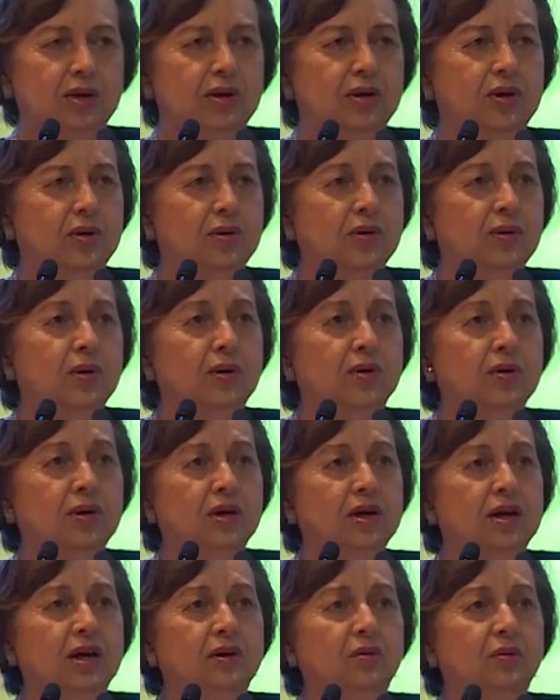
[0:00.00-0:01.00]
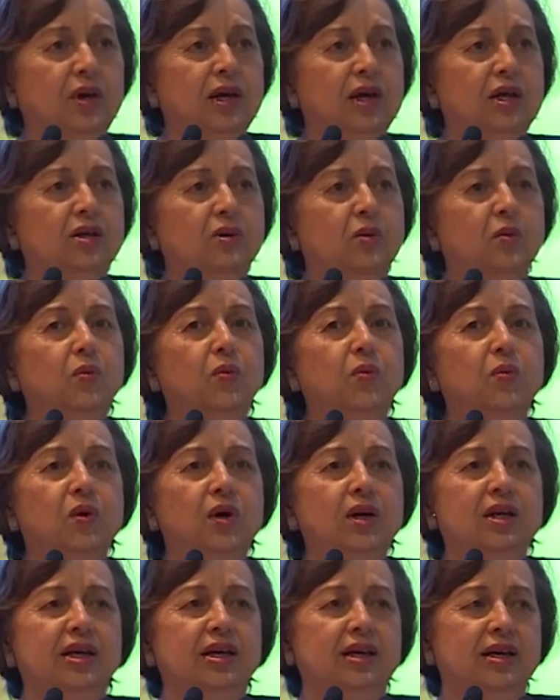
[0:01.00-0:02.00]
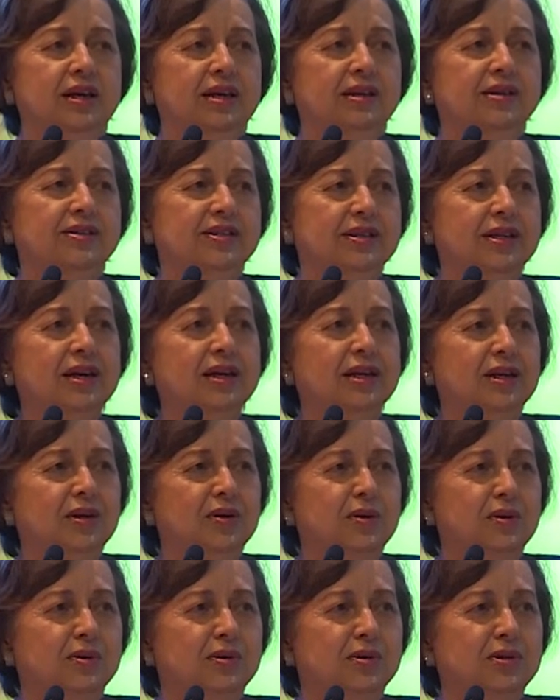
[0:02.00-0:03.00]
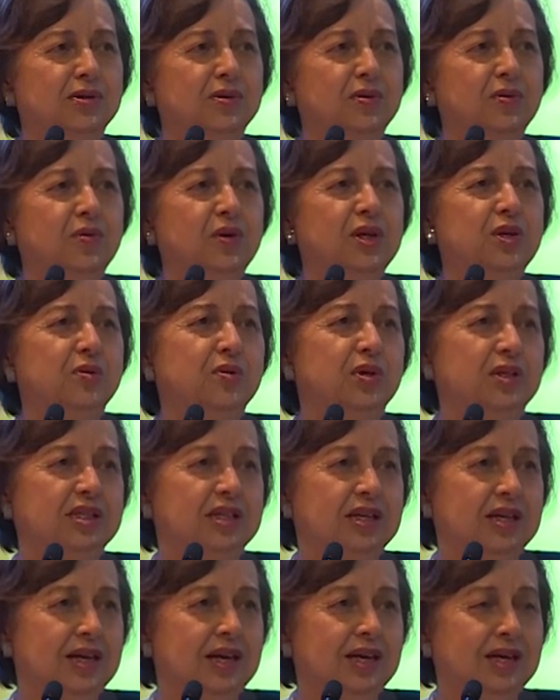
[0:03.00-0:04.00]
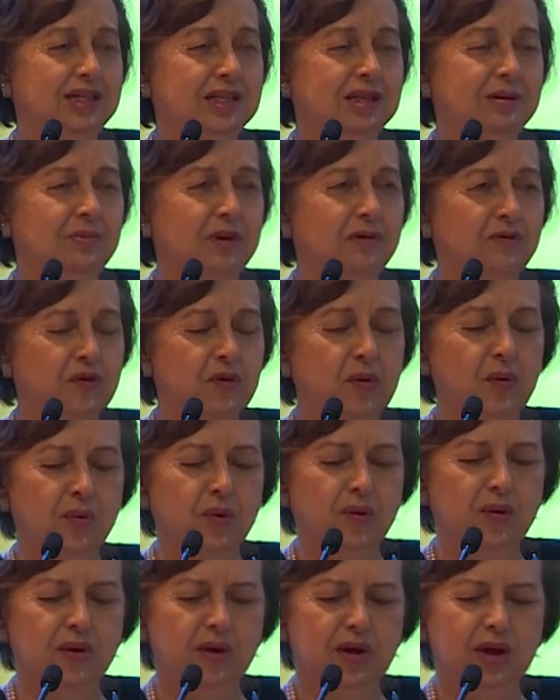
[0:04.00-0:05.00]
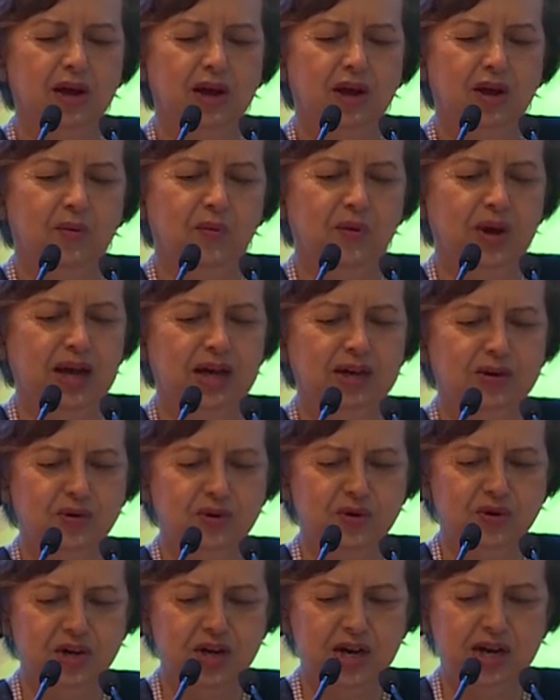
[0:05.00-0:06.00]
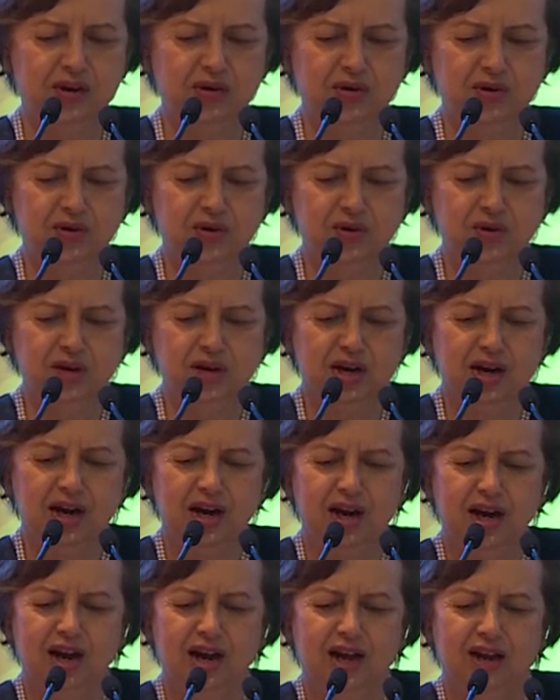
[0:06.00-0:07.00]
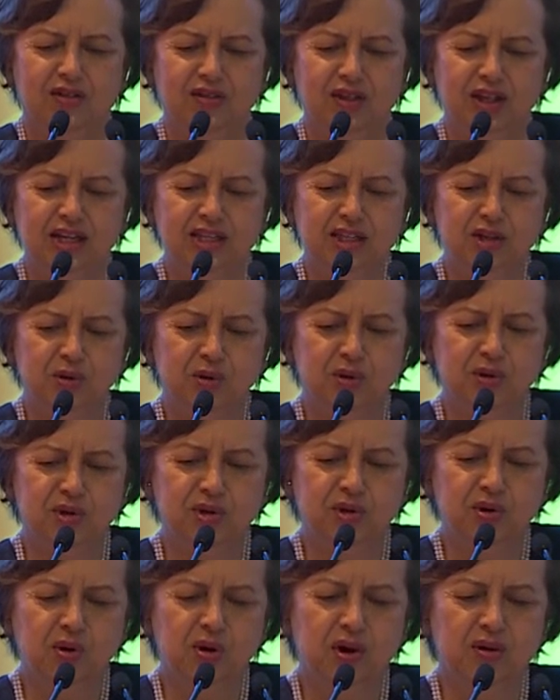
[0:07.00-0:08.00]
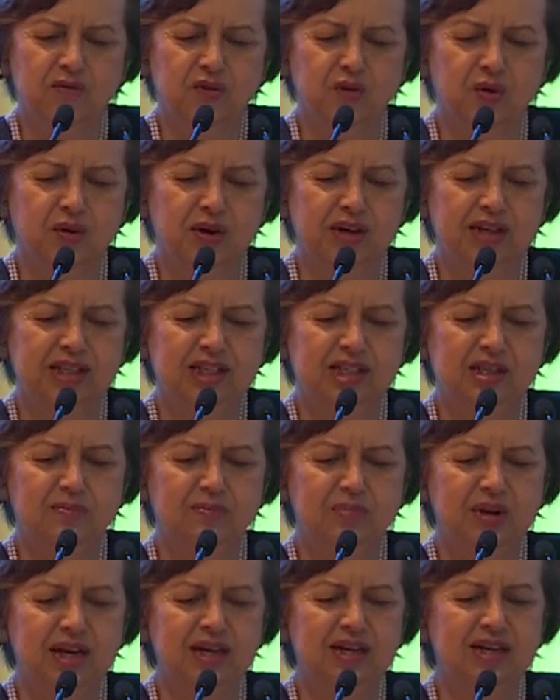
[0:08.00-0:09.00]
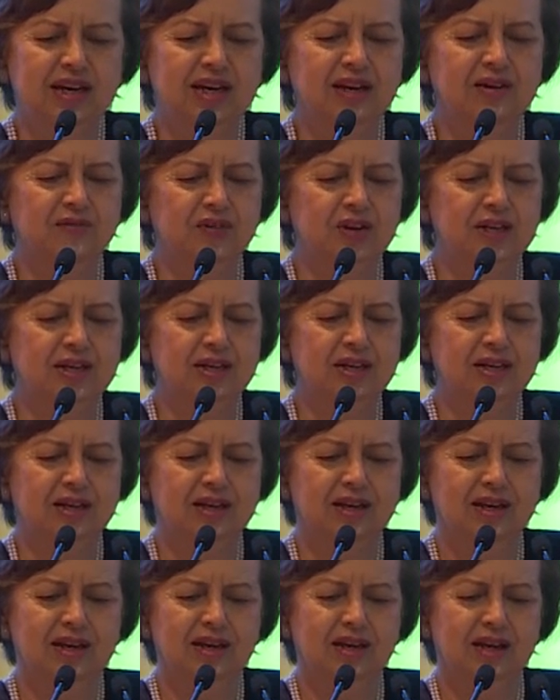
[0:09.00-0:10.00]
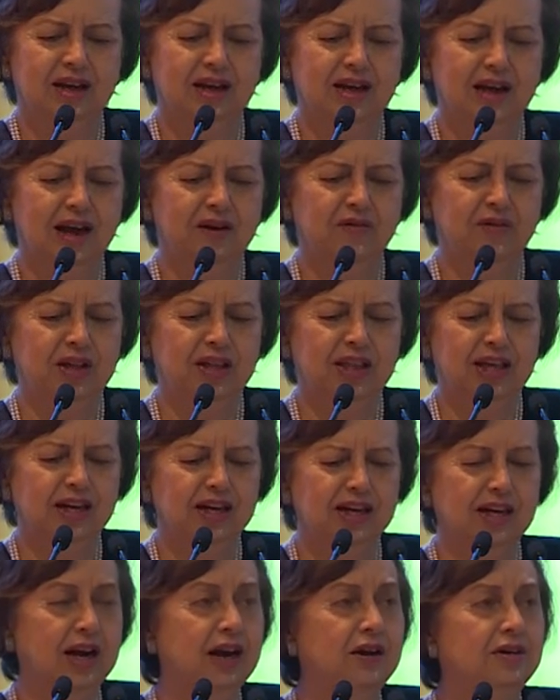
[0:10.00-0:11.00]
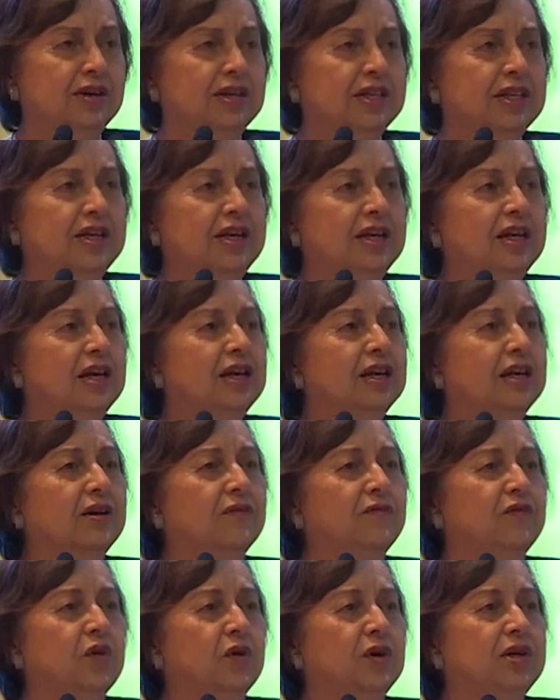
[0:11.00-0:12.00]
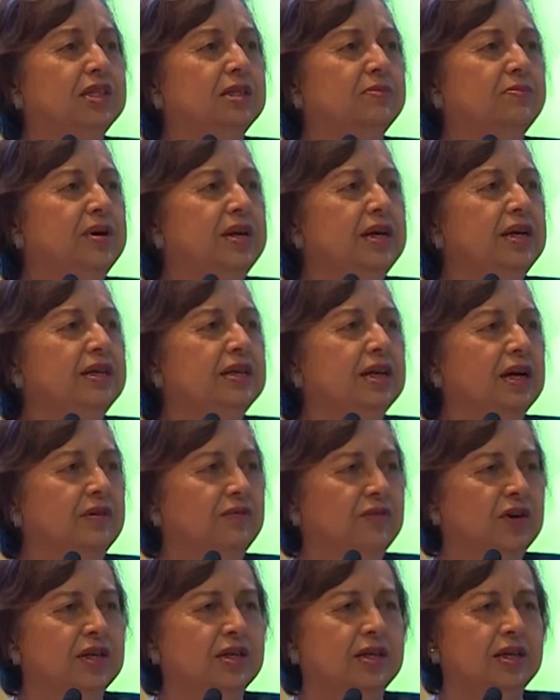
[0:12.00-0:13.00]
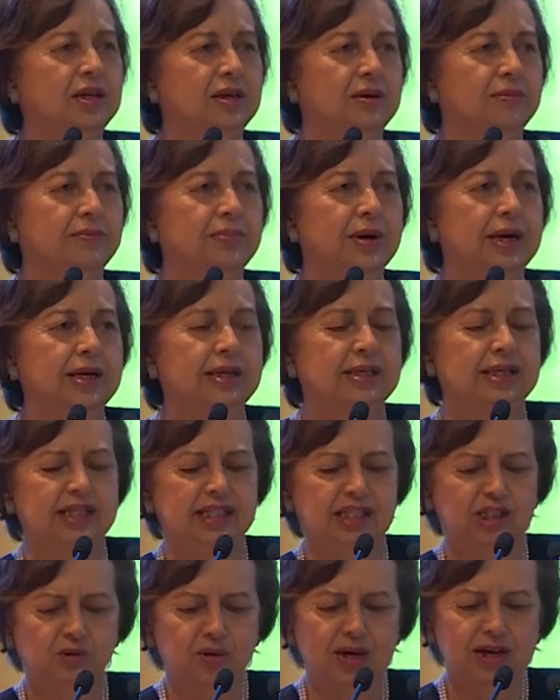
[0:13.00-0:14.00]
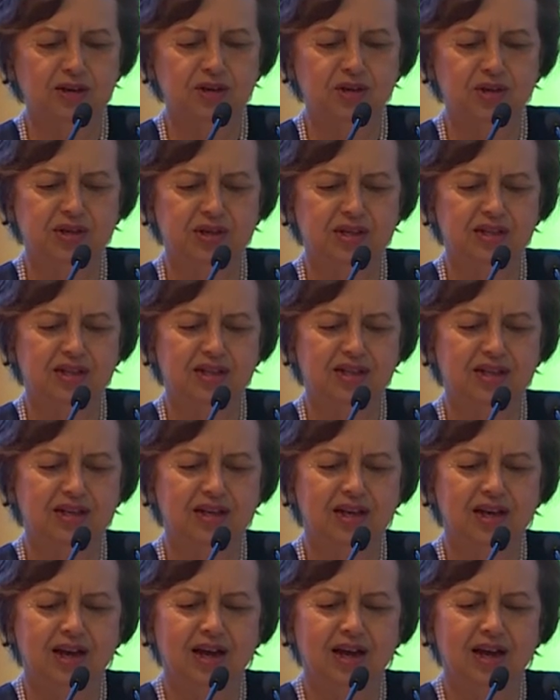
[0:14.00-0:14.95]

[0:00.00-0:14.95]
No longer are we working in silos, which was the case before. We had to change. This also avoids being diverted. Having that clarity, it avoids being diverted by distractions